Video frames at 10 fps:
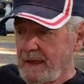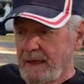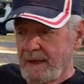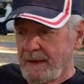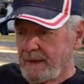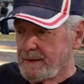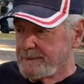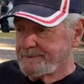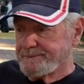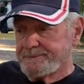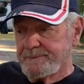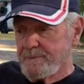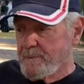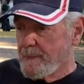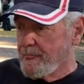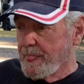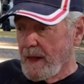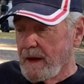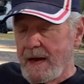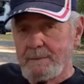you know,
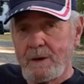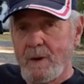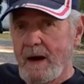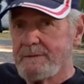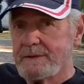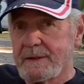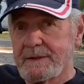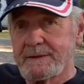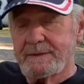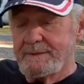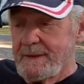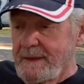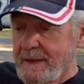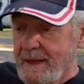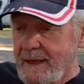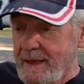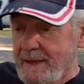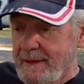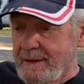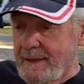like my wife says, any,
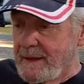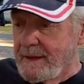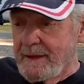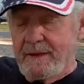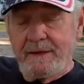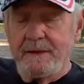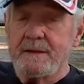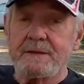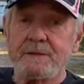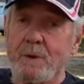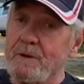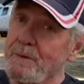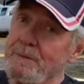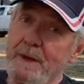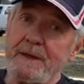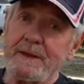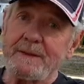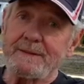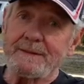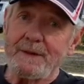anything good's worth
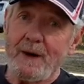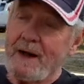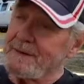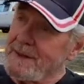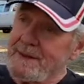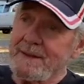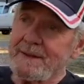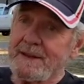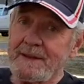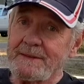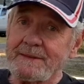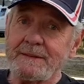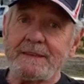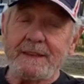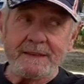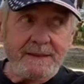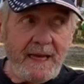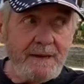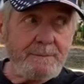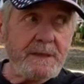repeating. So I'll tell you again,
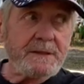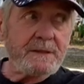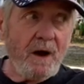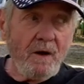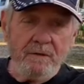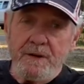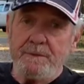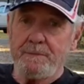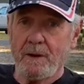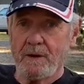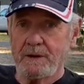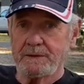Escapees RV parks.